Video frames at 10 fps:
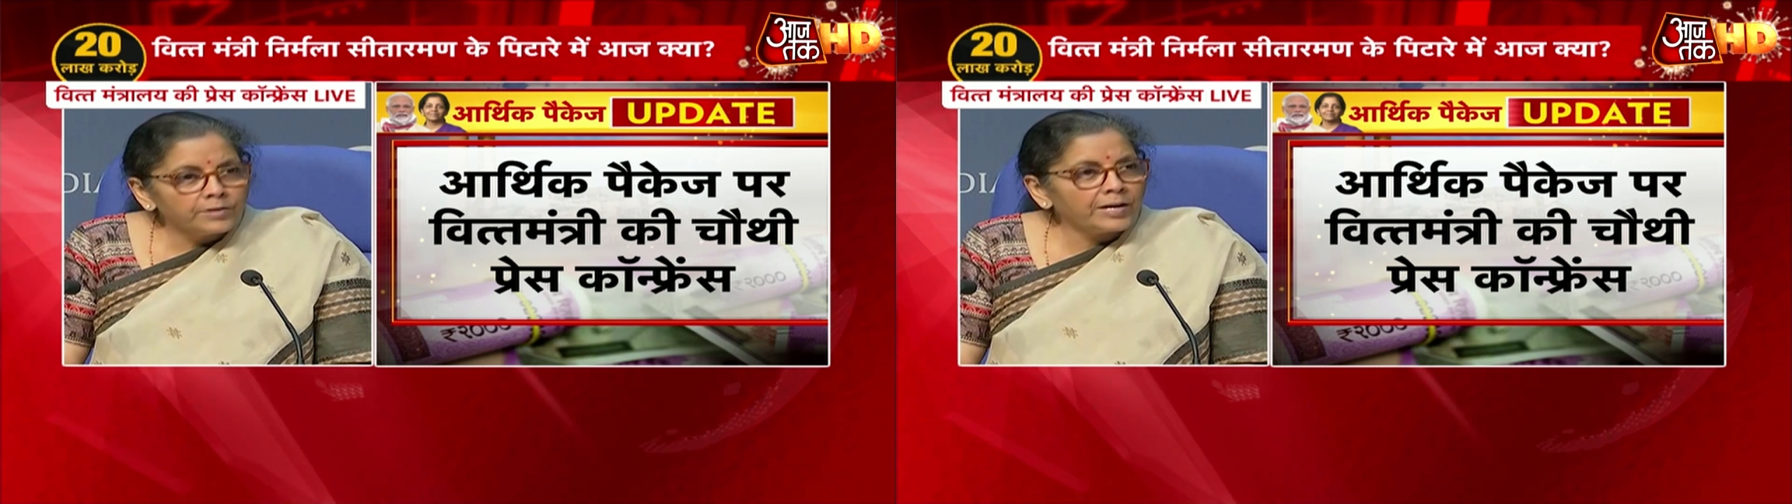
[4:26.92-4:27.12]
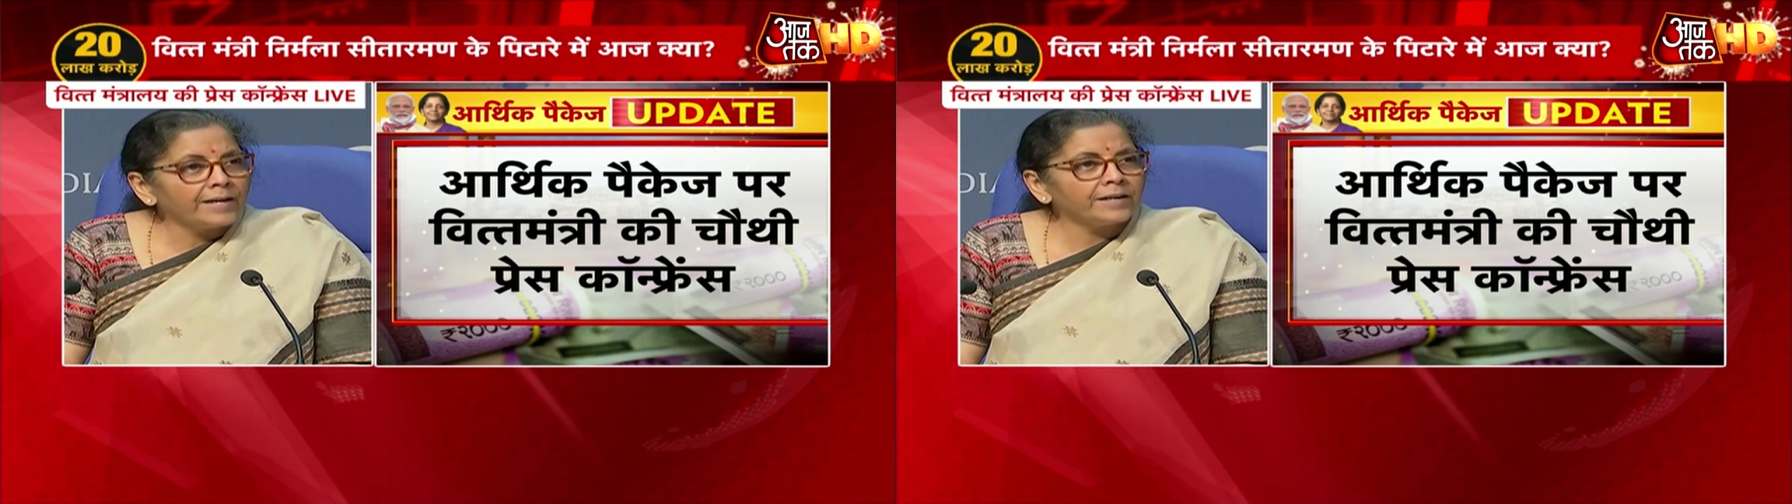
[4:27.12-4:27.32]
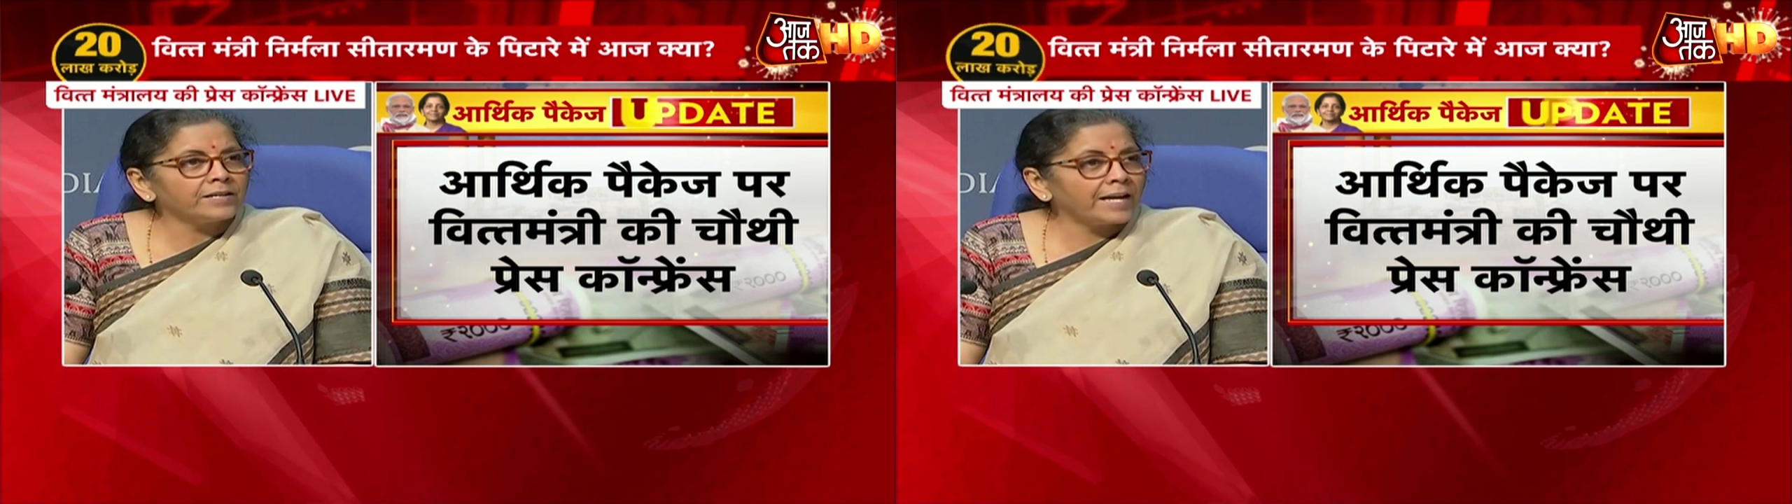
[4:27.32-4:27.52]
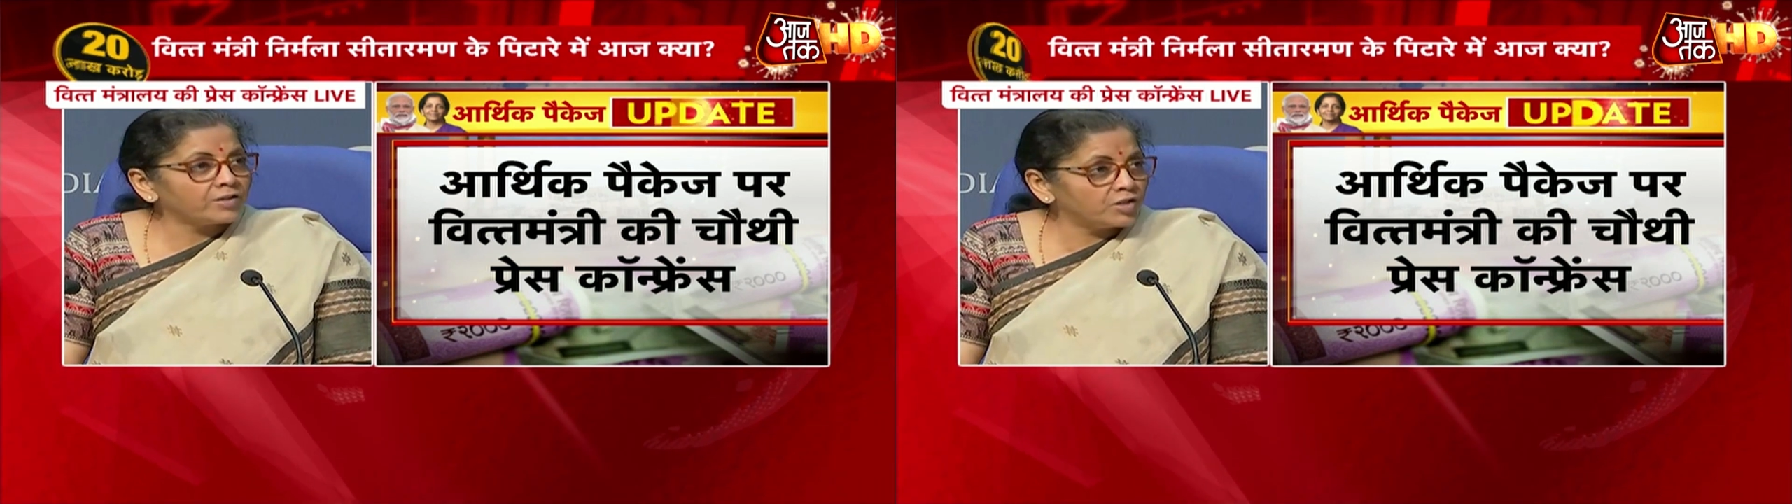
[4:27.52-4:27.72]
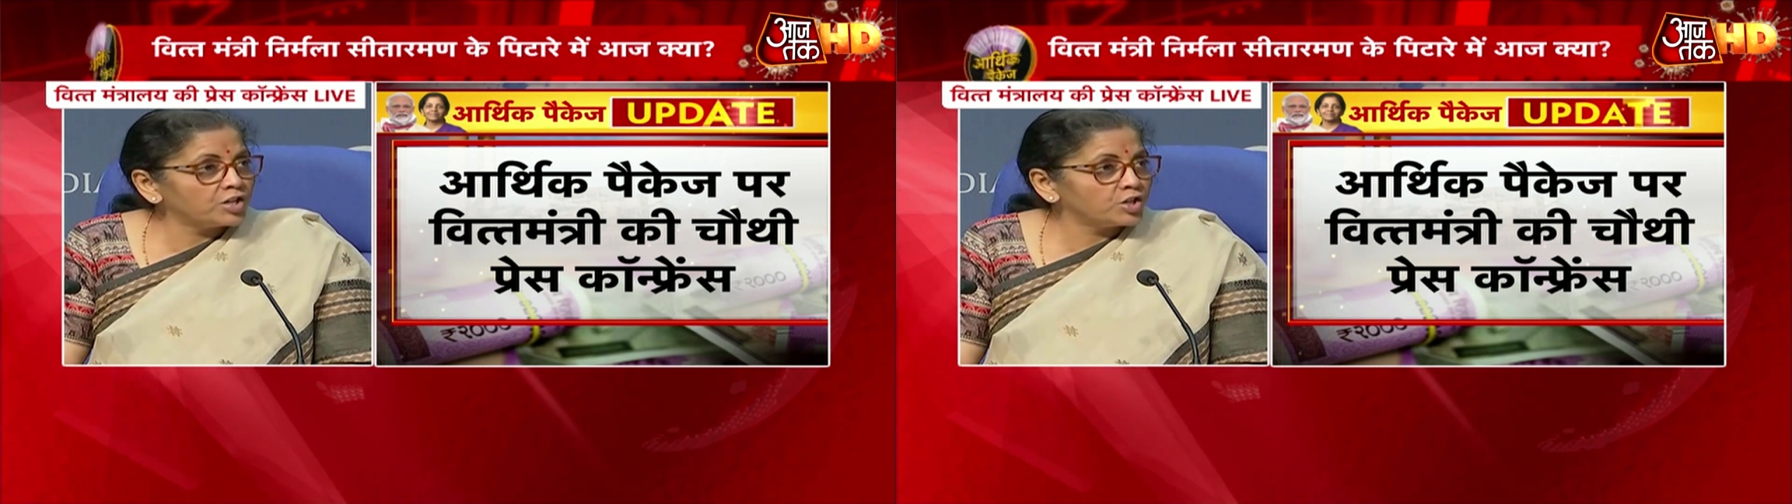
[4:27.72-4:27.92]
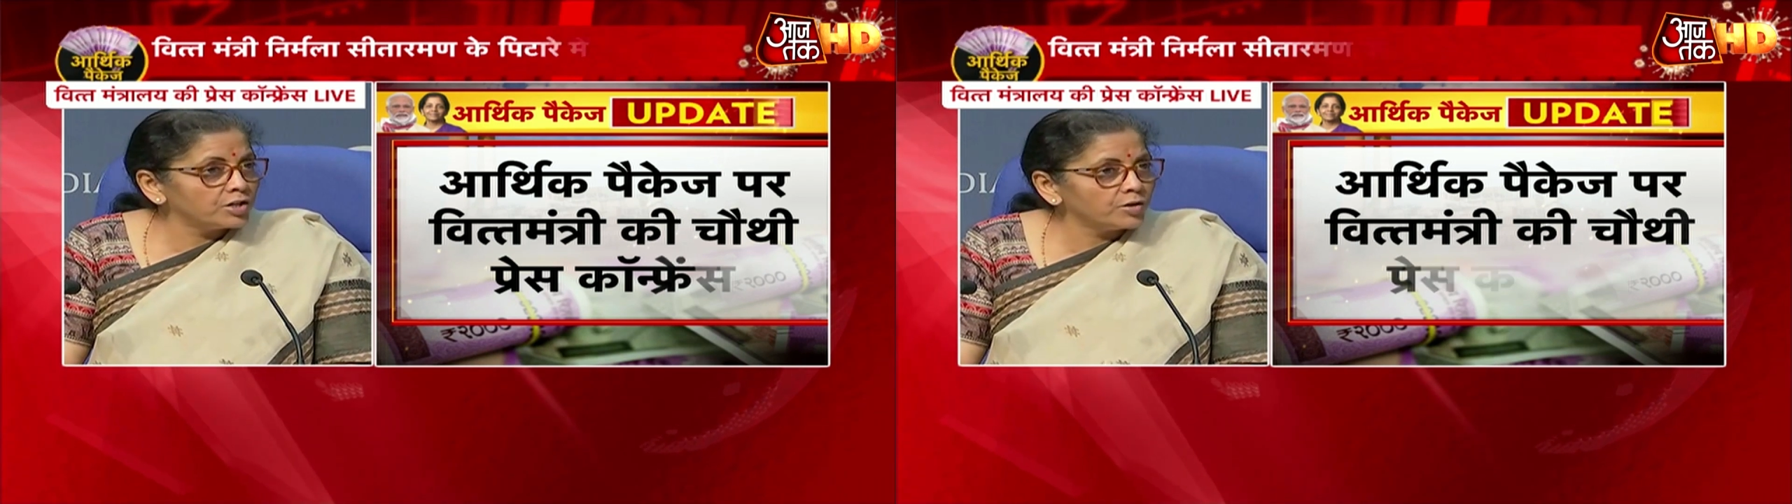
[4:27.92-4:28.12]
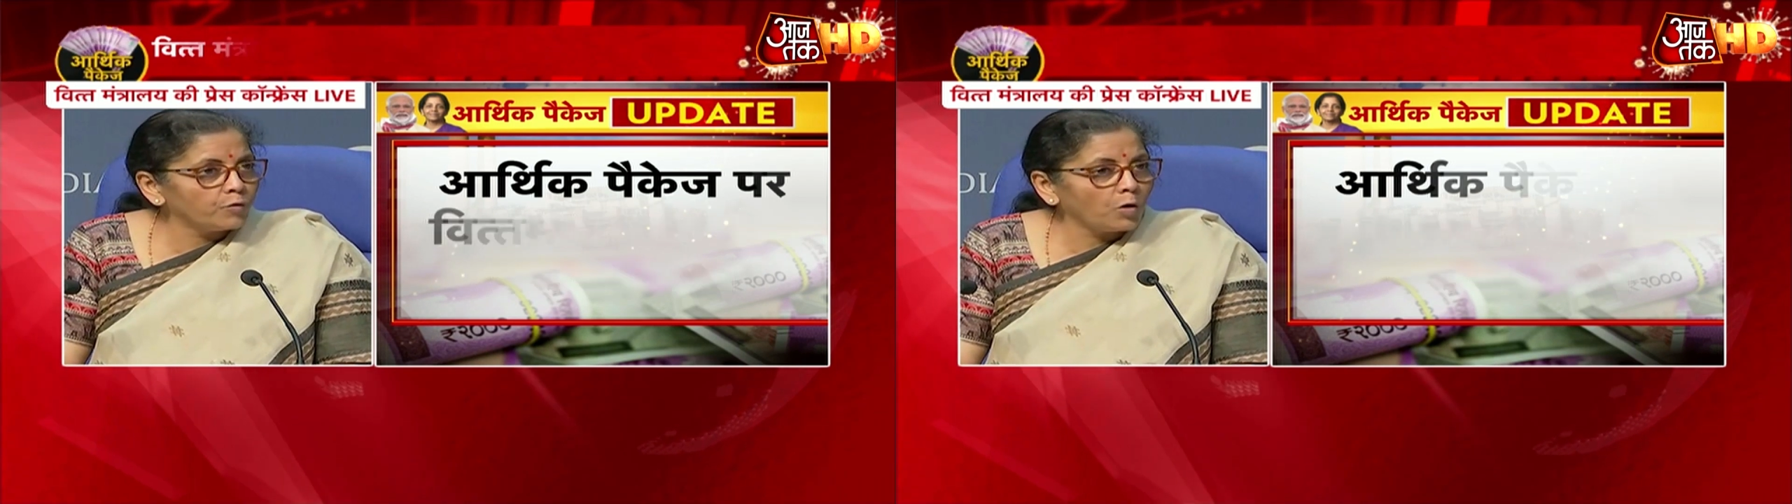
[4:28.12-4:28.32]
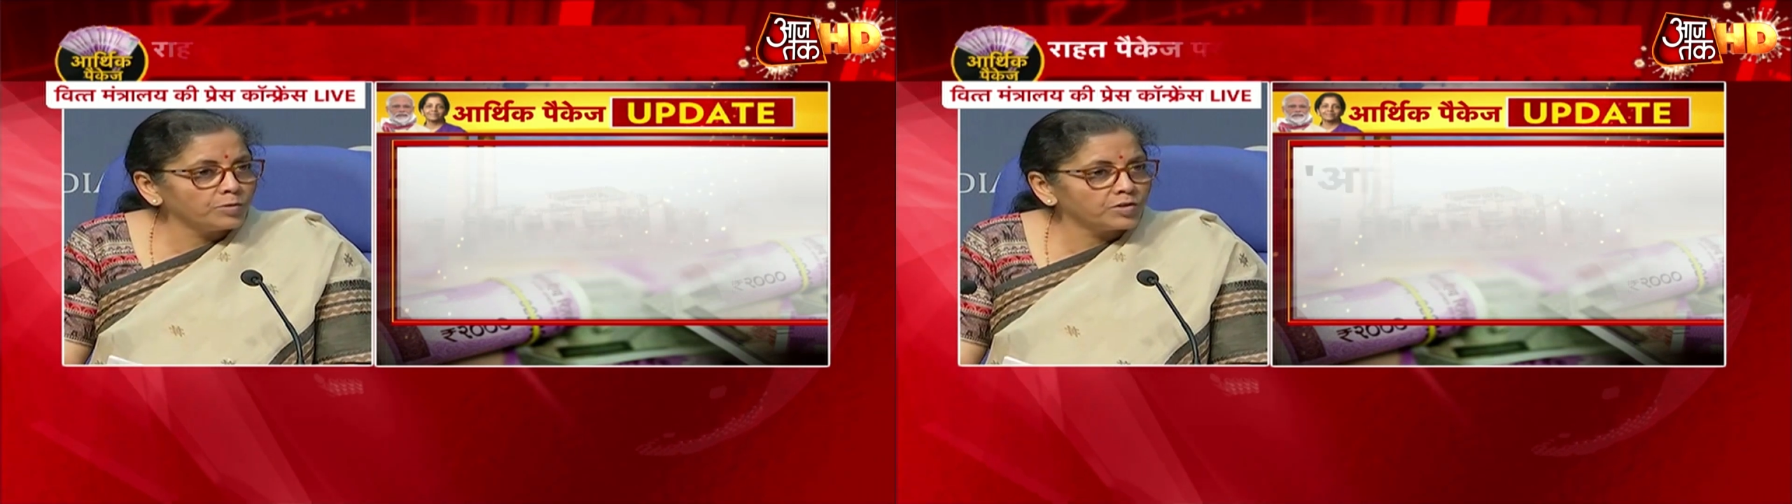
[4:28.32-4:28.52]
Direct taxation
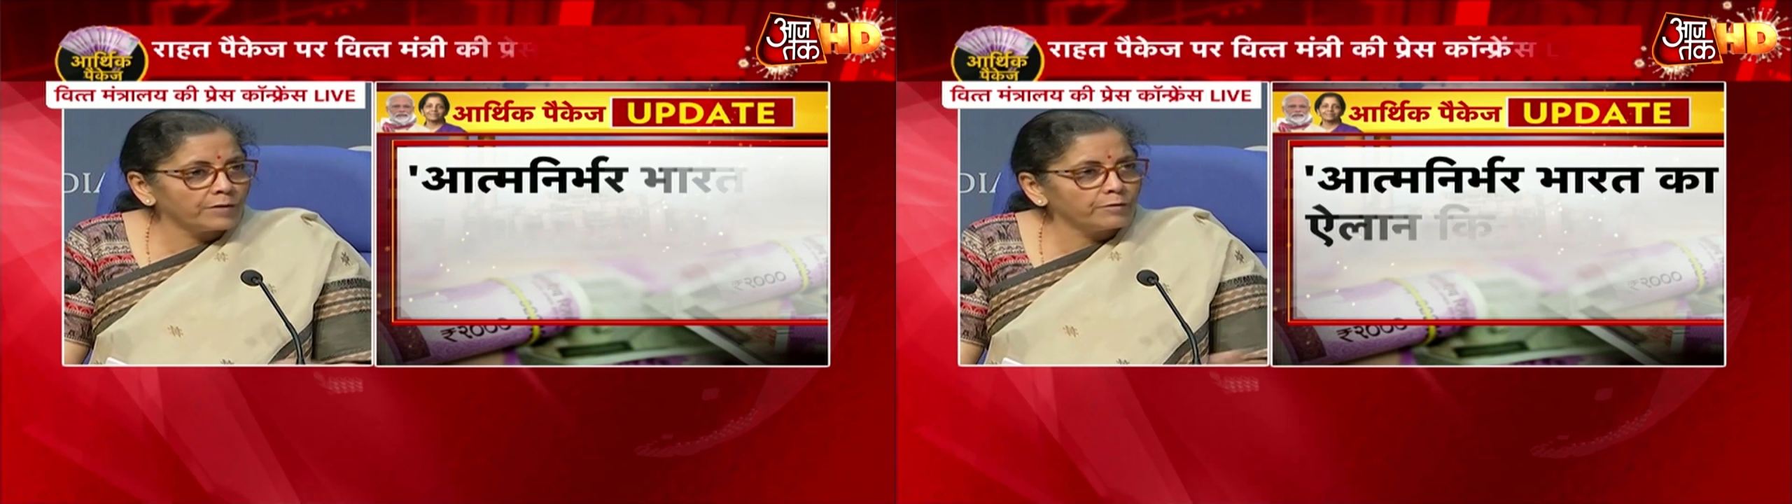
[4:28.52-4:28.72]
reforms,